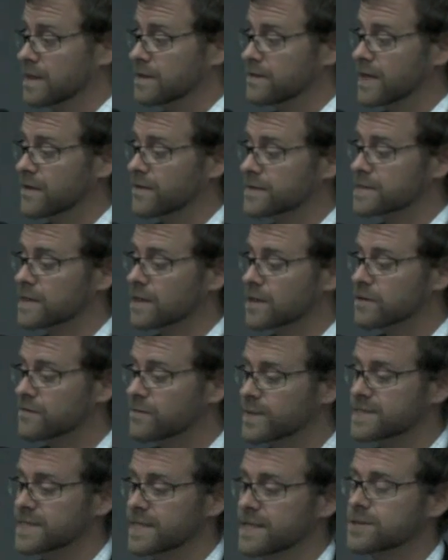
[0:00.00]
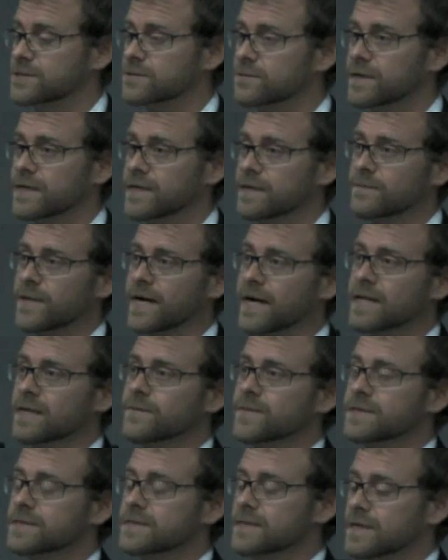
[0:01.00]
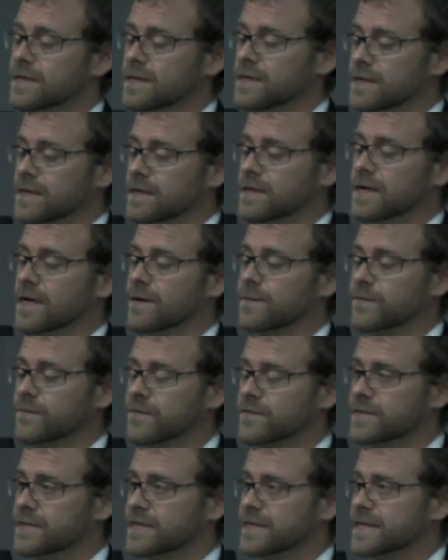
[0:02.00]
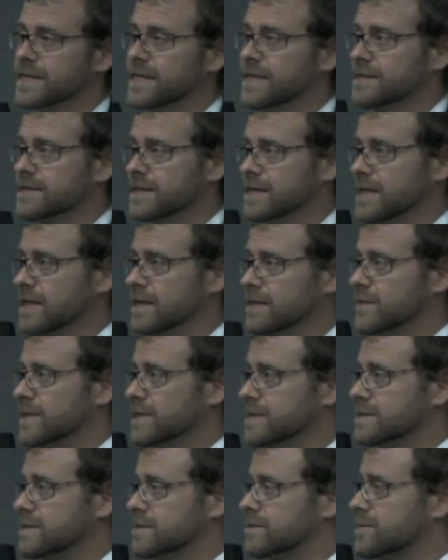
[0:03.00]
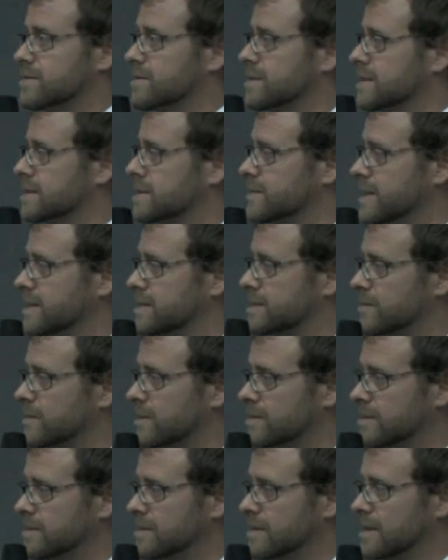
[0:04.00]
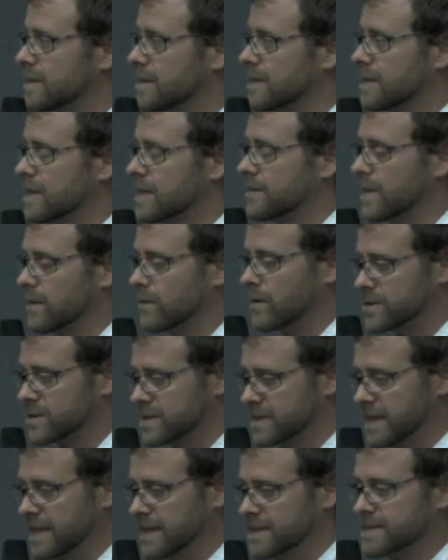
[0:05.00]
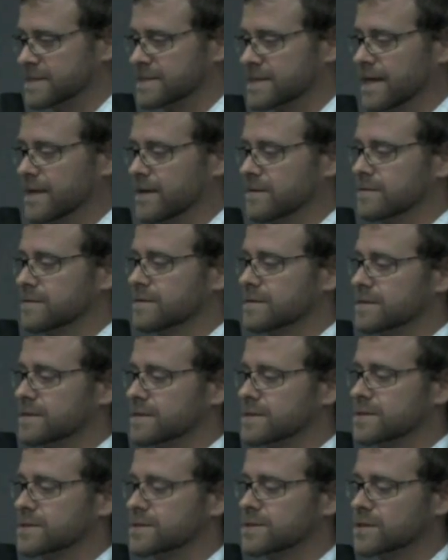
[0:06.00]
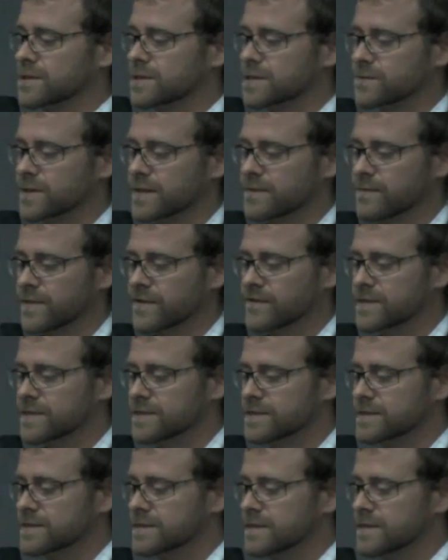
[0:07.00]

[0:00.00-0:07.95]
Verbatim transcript: Now, there's a lot of potential here in Parliament. Um, I'm very keen to hear Minister Turia speak tomorrow about what she has to say on sugar sweetened beverages.